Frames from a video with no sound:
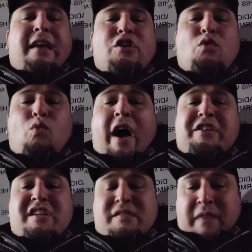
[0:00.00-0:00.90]
you
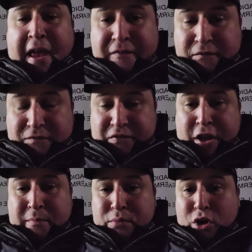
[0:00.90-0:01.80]
watch his
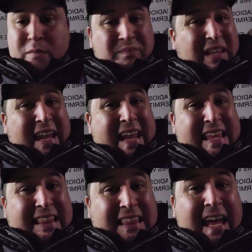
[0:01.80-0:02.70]
film, bro,
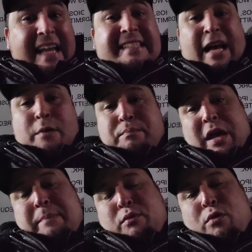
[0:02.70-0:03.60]
he lays out
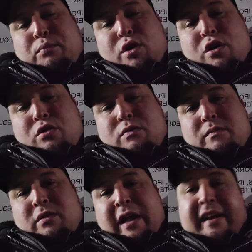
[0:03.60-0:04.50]
people, bro.
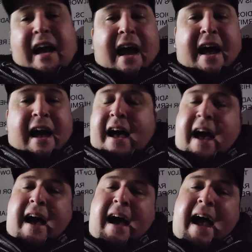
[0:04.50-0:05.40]
Like I
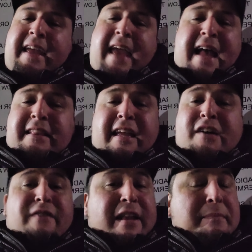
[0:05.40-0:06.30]
I can't think
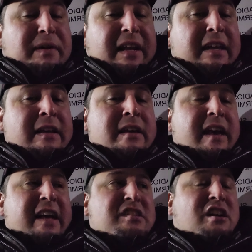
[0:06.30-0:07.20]
of anybody
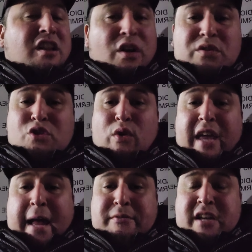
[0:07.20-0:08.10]
as close to a
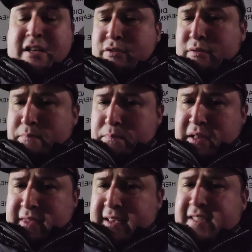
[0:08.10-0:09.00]
Kam Chancellor
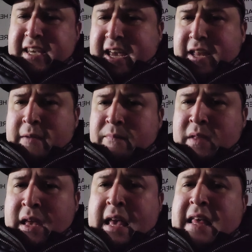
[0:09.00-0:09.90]
but this kid.
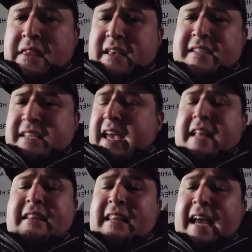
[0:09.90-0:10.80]
This
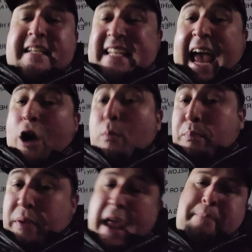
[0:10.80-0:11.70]
kid lays out
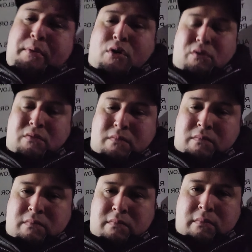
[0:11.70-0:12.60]
people.
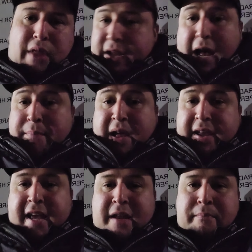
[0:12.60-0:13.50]
Like I'm not
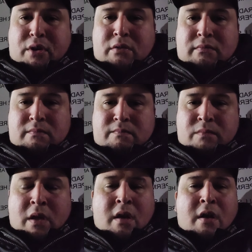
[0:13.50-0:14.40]
kidding, bro.
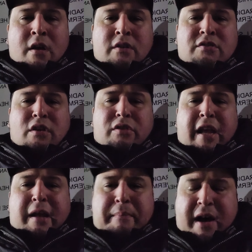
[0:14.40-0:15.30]
So
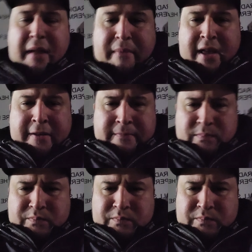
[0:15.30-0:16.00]
think about it, man.